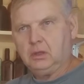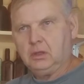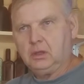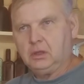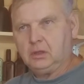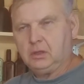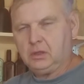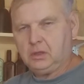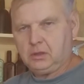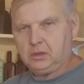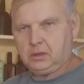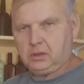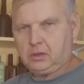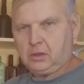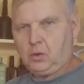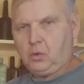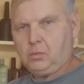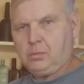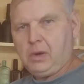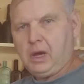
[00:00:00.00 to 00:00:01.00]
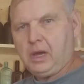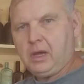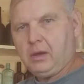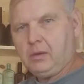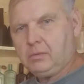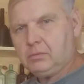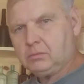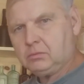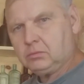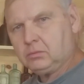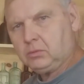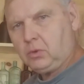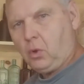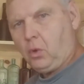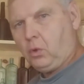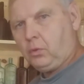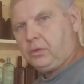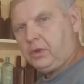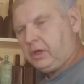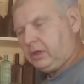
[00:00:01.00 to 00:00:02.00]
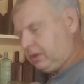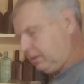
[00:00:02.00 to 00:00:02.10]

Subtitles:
and go and buy a whole thing, the